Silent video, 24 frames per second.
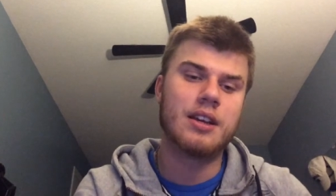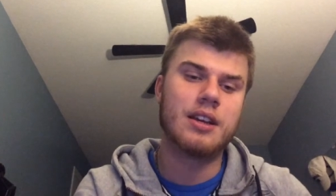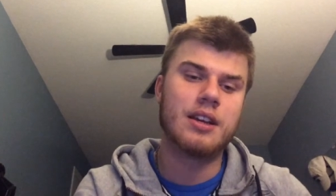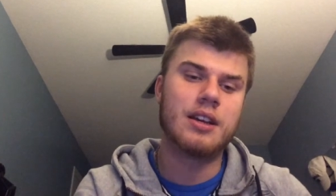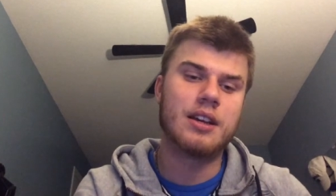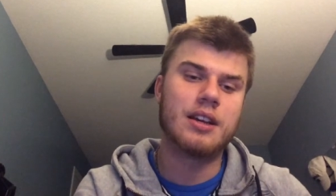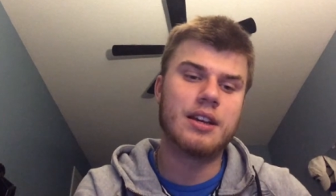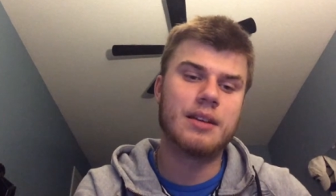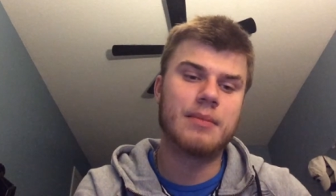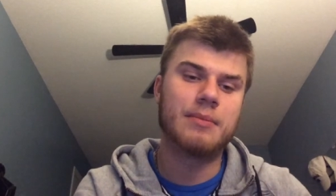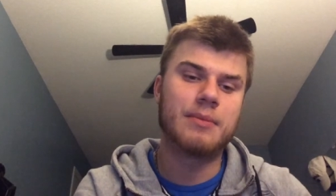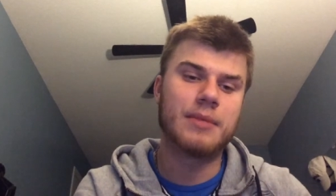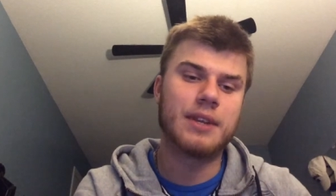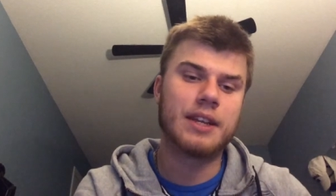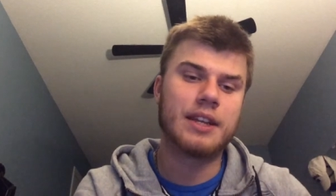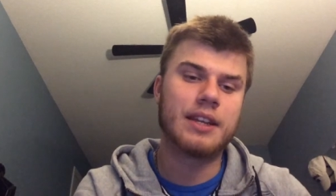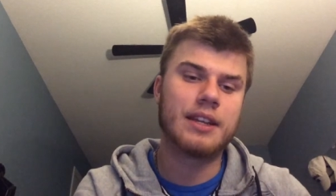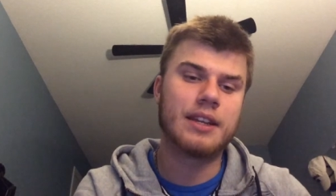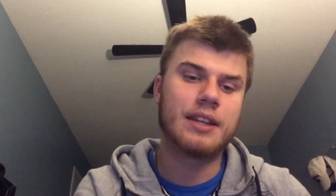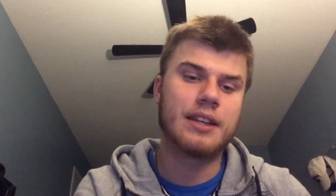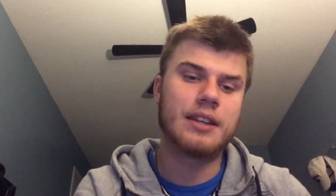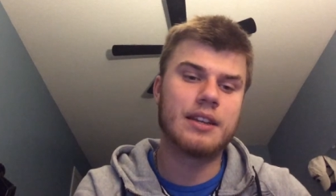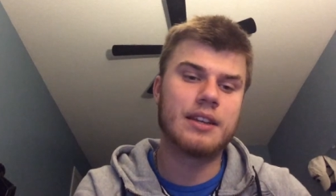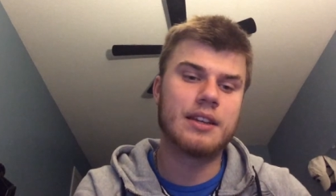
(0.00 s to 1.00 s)
Um, I,
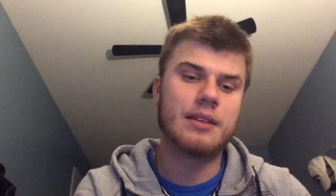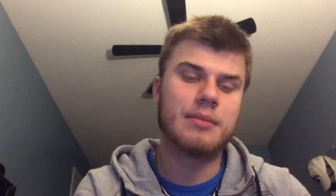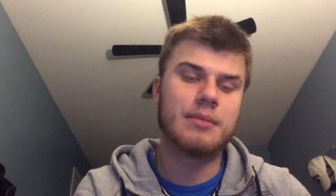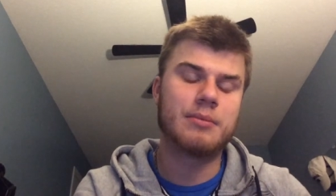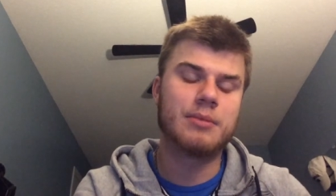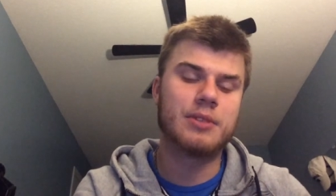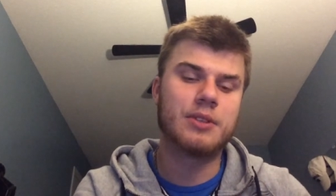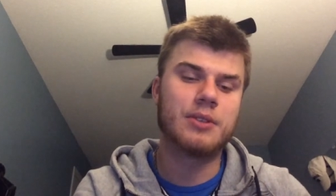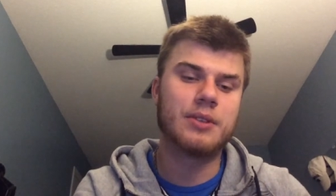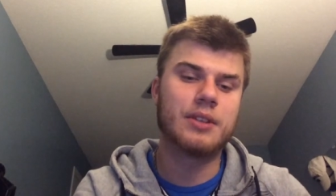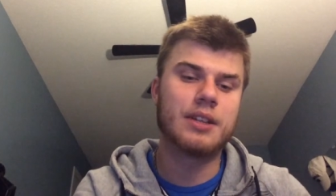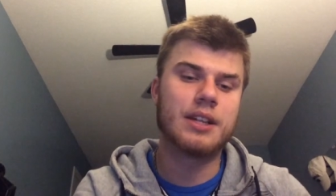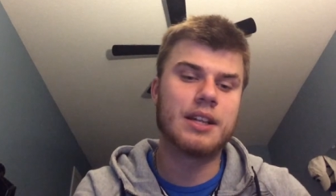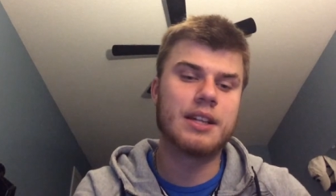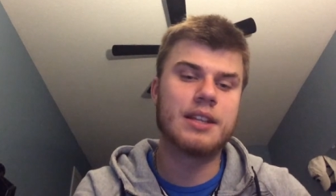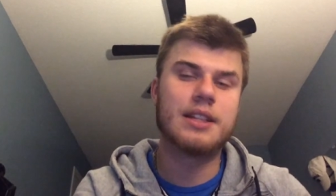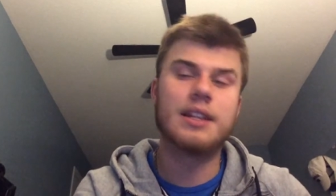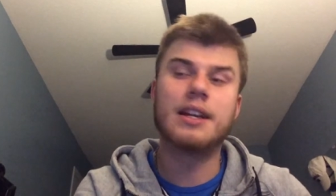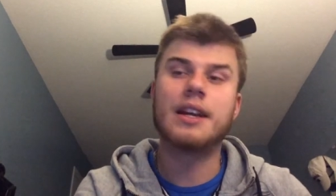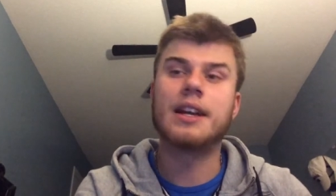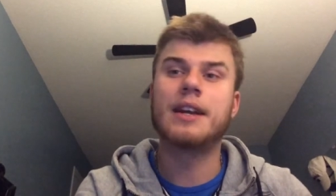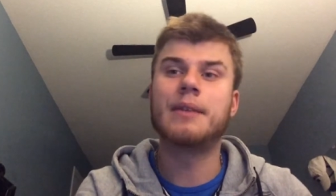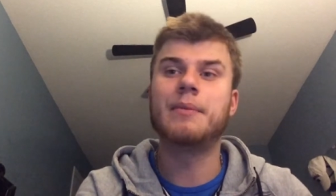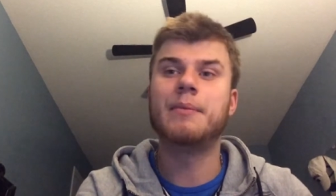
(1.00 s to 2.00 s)
I'm so glad
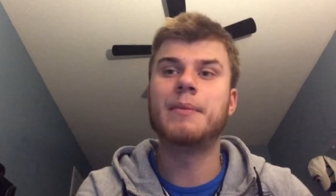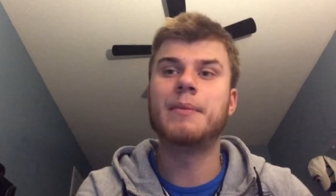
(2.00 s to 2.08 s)
that I